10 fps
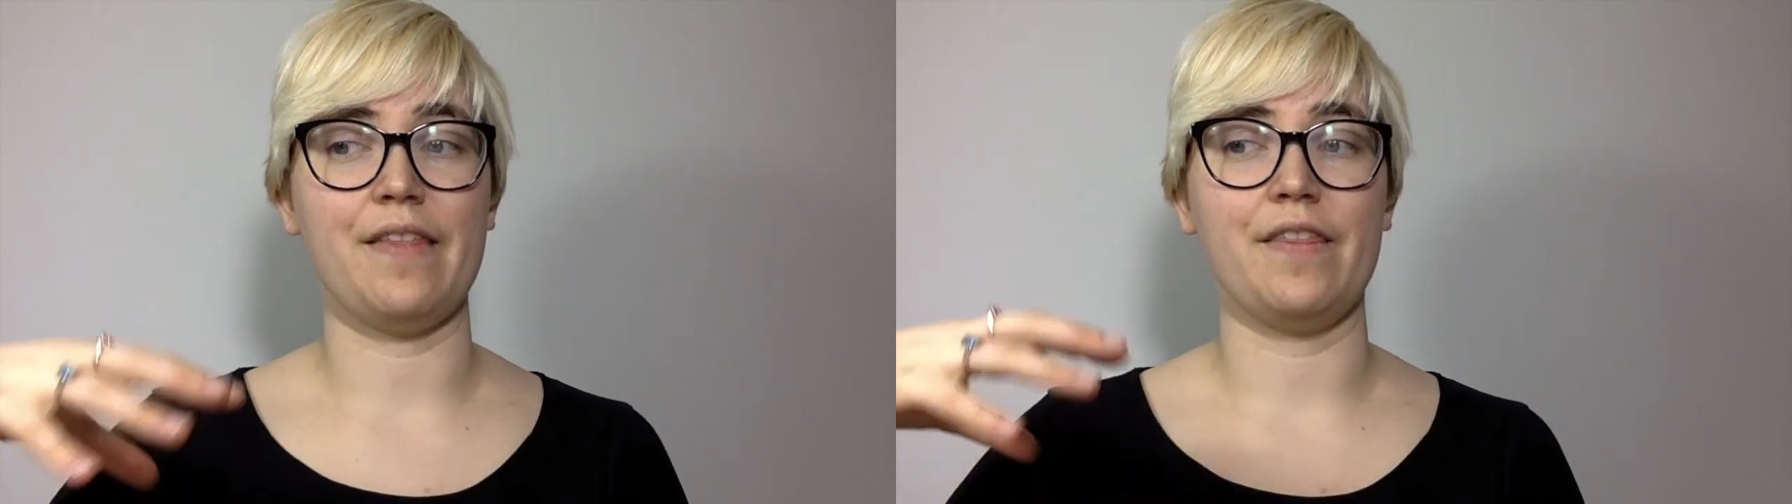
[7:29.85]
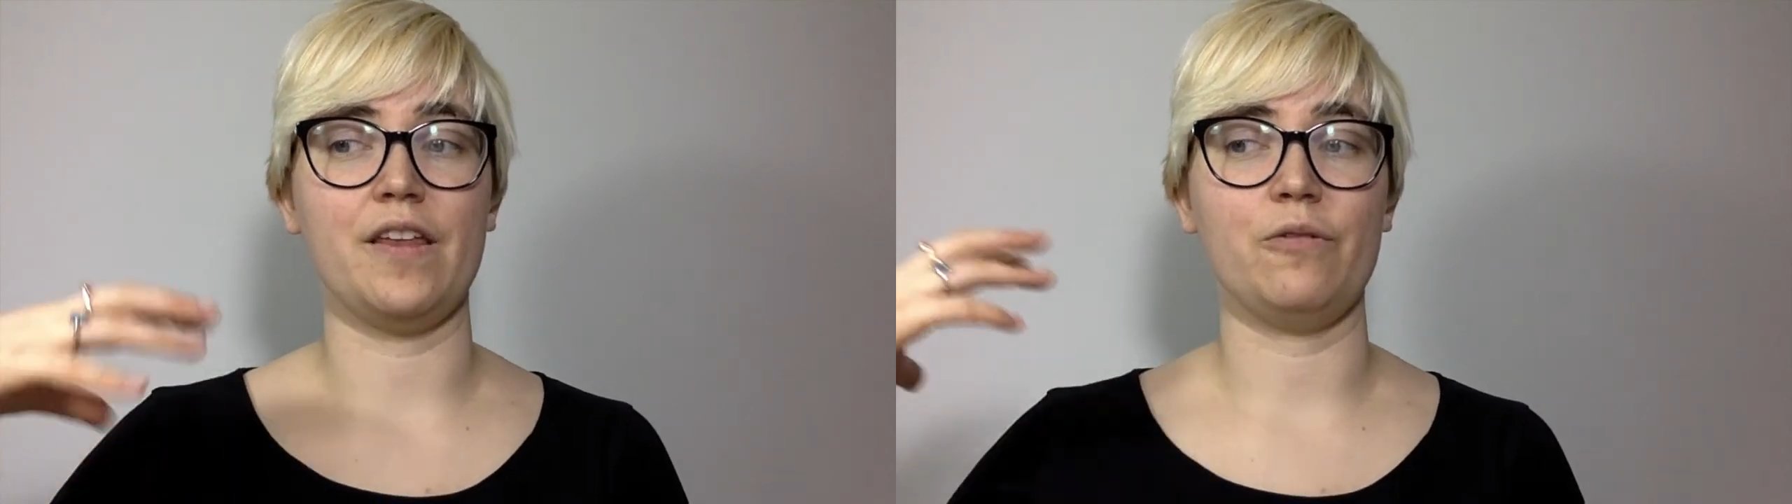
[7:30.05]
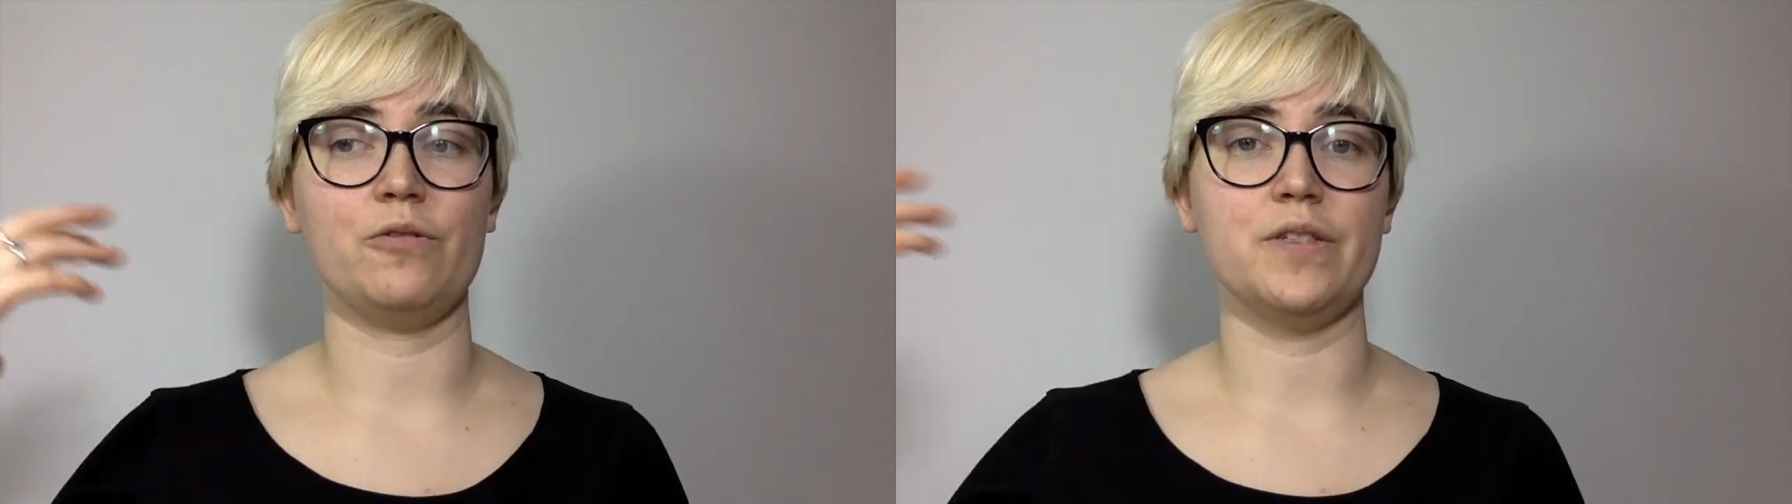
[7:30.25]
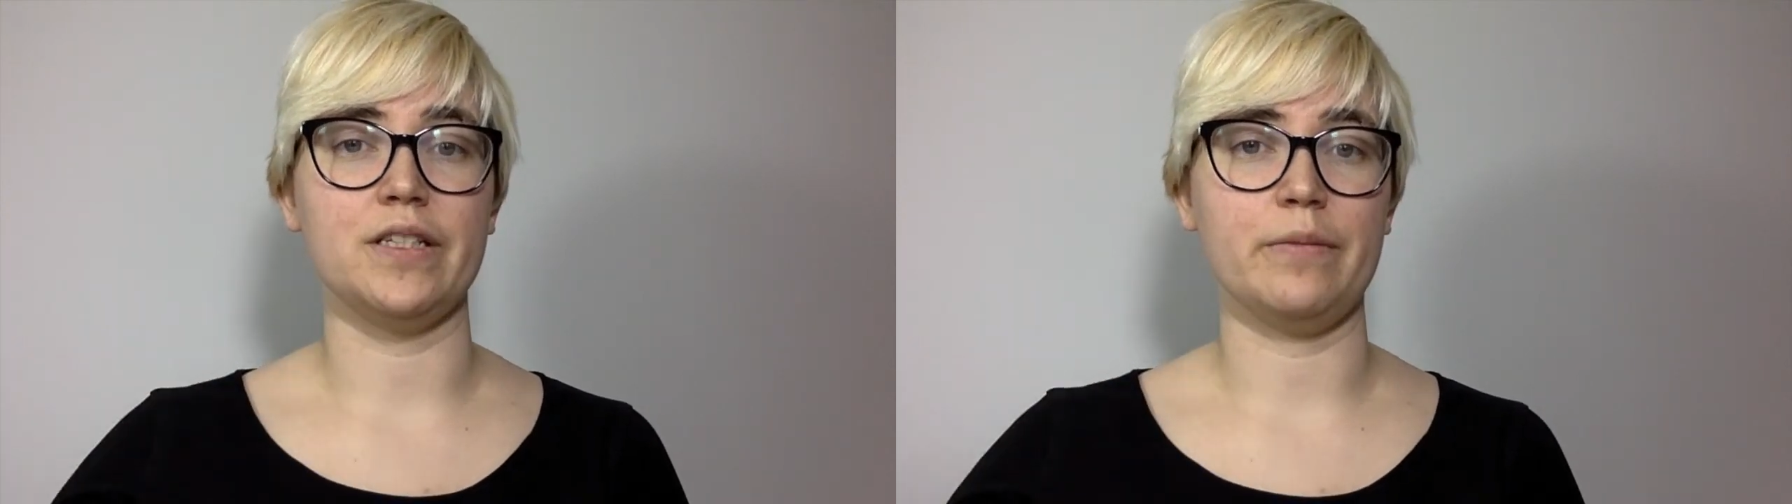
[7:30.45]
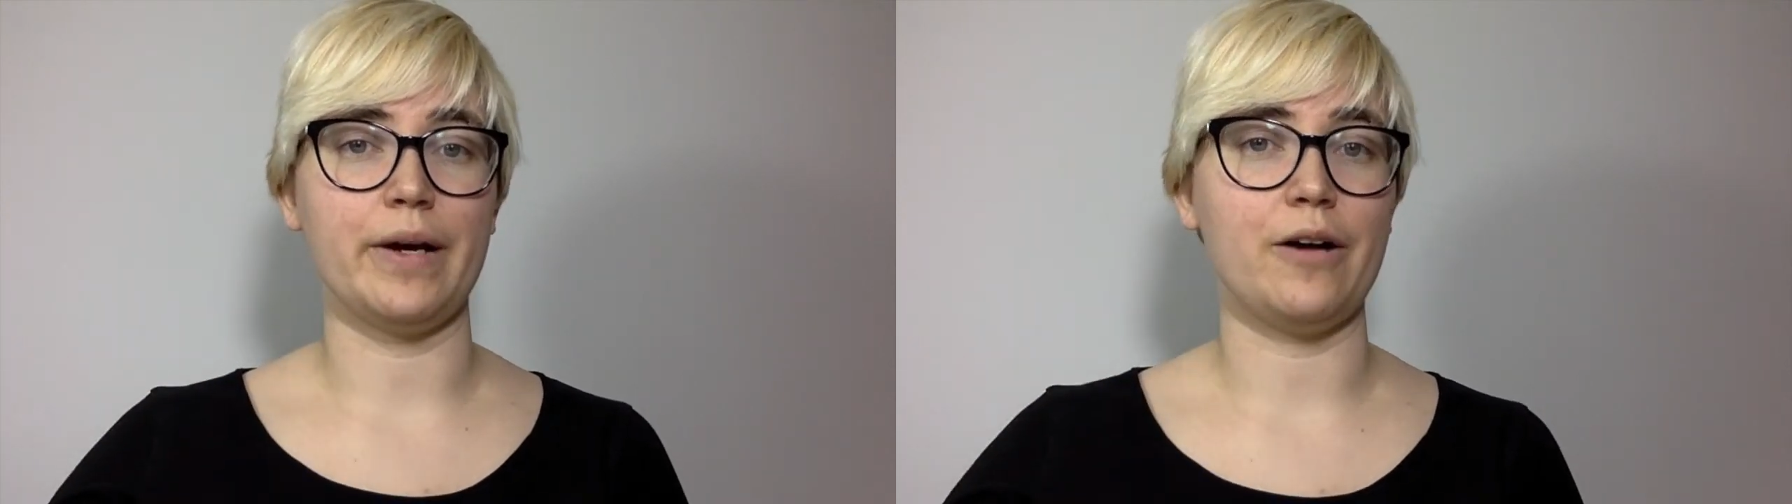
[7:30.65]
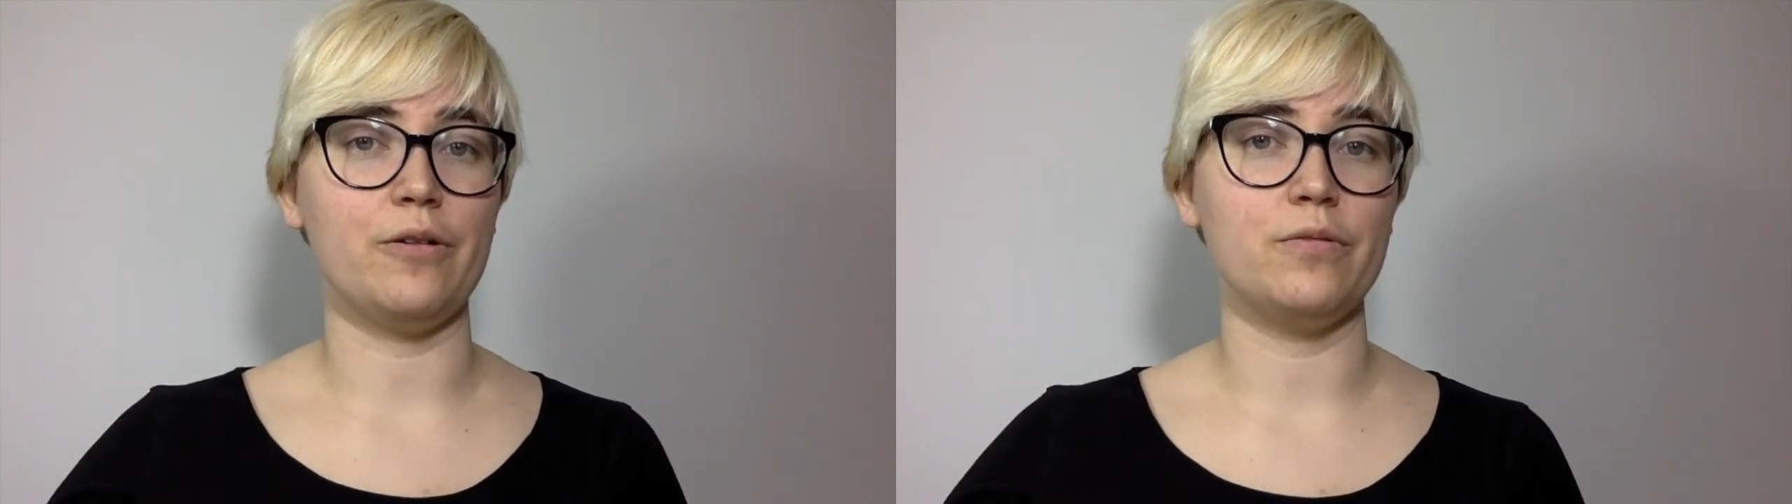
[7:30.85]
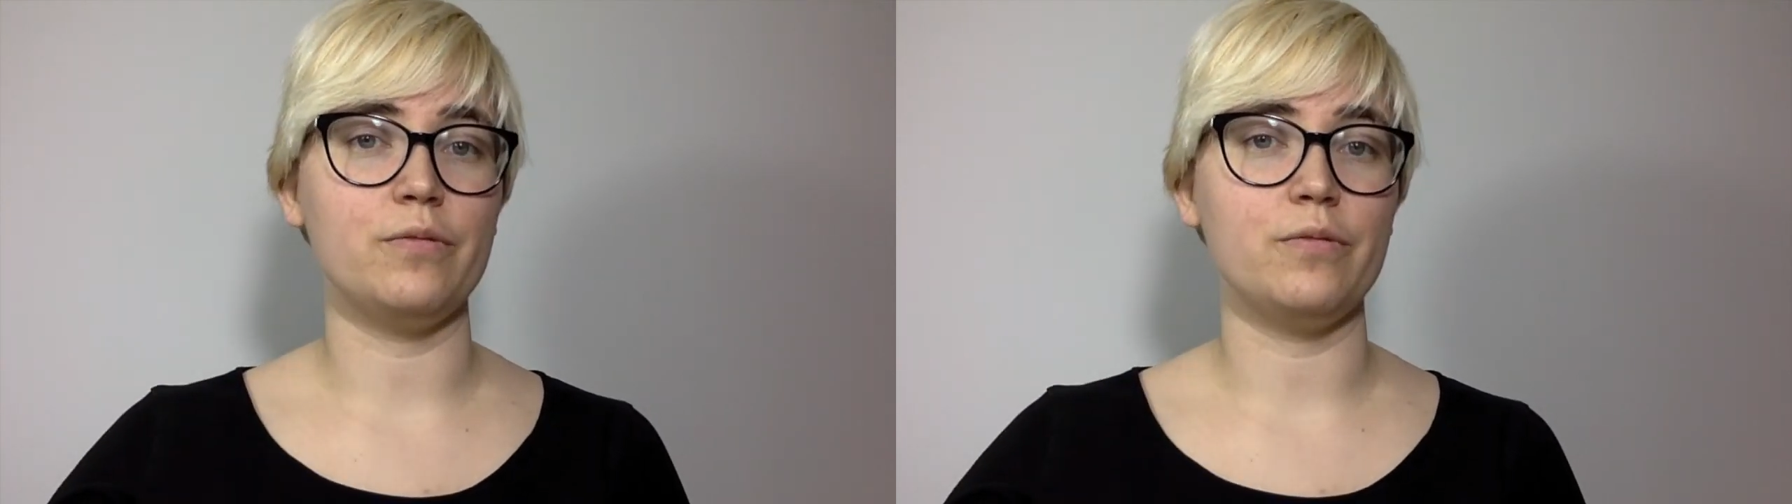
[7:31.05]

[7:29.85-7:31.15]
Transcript: and then I will see about